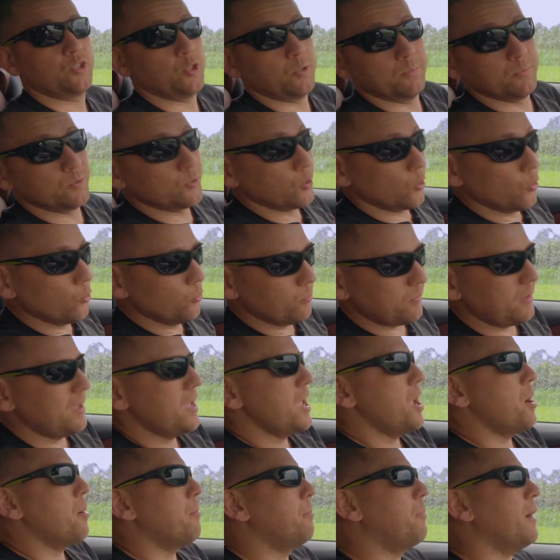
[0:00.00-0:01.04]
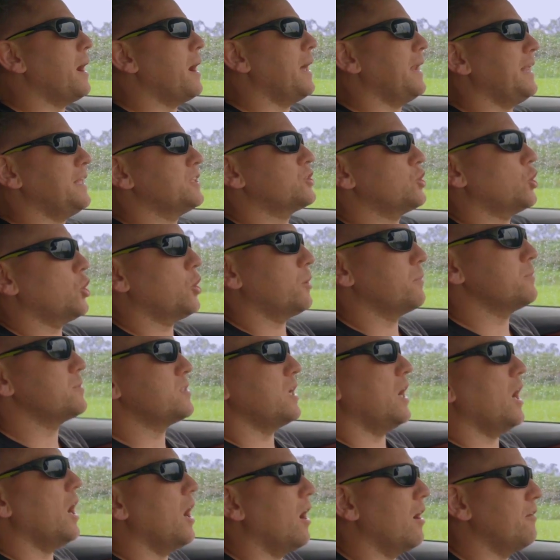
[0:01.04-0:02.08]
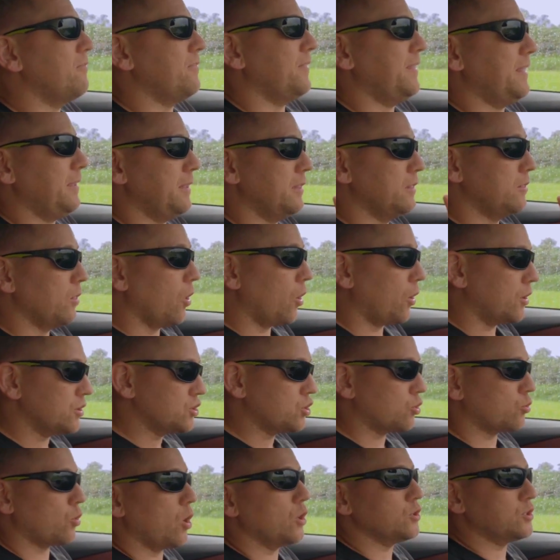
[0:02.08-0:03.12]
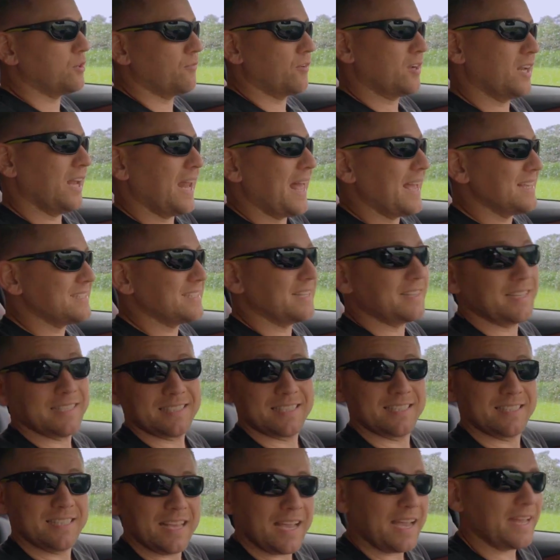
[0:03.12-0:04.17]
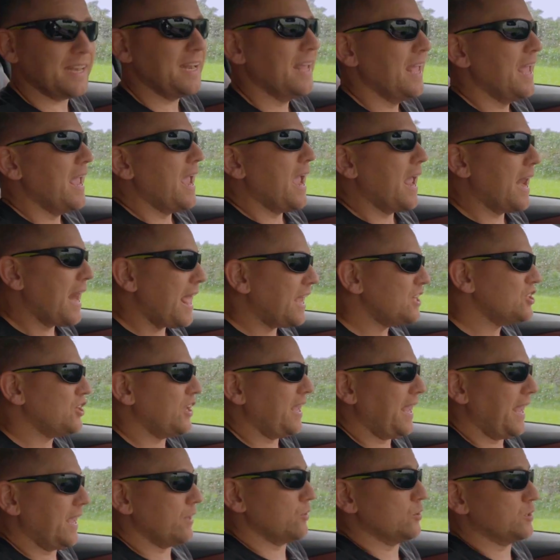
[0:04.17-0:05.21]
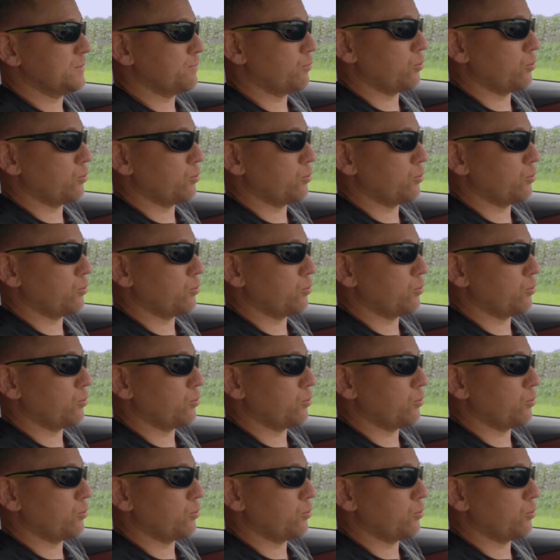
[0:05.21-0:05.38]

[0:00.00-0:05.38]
zoom zoom, but in terms of the large crossover class that this is in, it actually handles